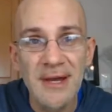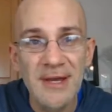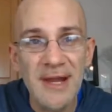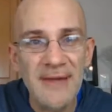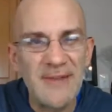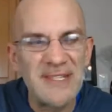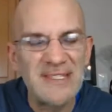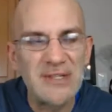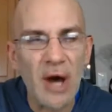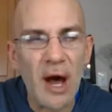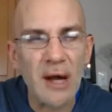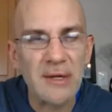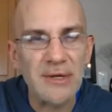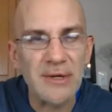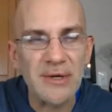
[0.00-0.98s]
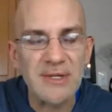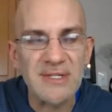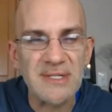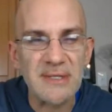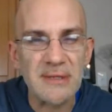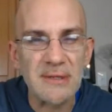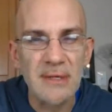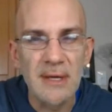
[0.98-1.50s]
You had these doctors
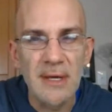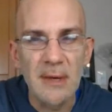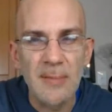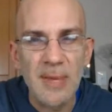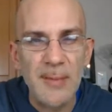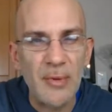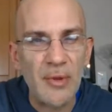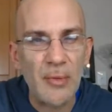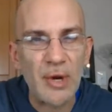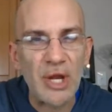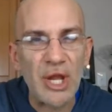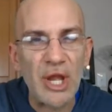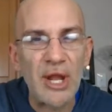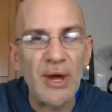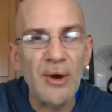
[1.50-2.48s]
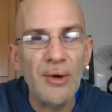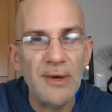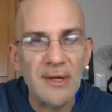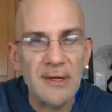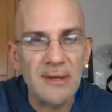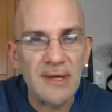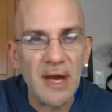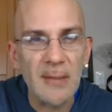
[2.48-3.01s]
and people that were
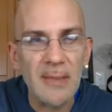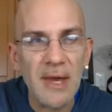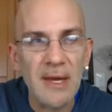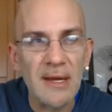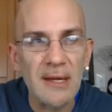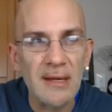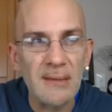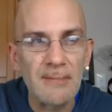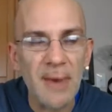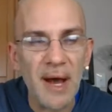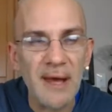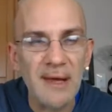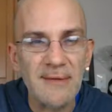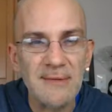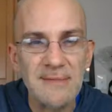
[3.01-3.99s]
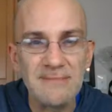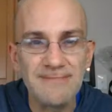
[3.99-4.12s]
loaded come in and buy a